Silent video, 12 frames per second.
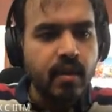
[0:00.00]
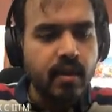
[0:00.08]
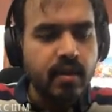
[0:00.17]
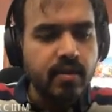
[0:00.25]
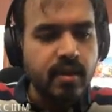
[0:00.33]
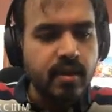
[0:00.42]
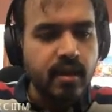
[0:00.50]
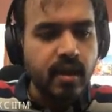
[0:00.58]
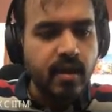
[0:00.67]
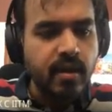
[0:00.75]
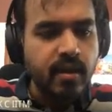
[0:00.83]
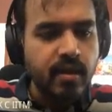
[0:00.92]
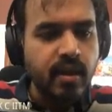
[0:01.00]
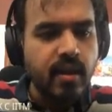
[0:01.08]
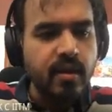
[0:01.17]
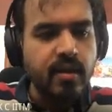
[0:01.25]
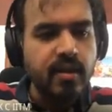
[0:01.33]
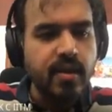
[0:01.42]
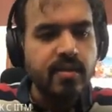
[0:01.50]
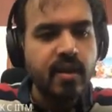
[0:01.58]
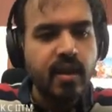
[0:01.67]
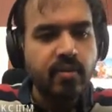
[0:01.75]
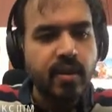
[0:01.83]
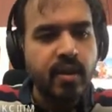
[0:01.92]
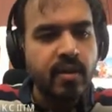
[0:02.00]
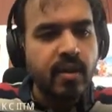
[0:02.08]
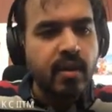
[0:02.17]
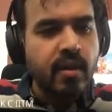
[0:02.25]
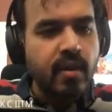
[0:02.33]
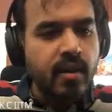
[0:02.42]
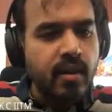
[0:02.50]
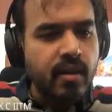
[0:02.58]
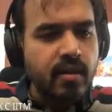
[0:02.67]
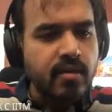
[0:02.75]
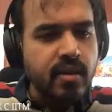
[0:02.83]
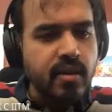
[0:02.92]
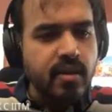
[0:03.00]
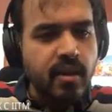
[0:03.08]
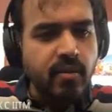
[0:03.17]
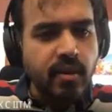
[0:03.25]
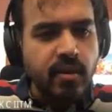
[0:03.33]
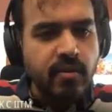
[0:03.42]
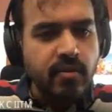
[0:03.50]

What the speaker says: Is that the right way? Yeah, that's the right way. Is that the right way?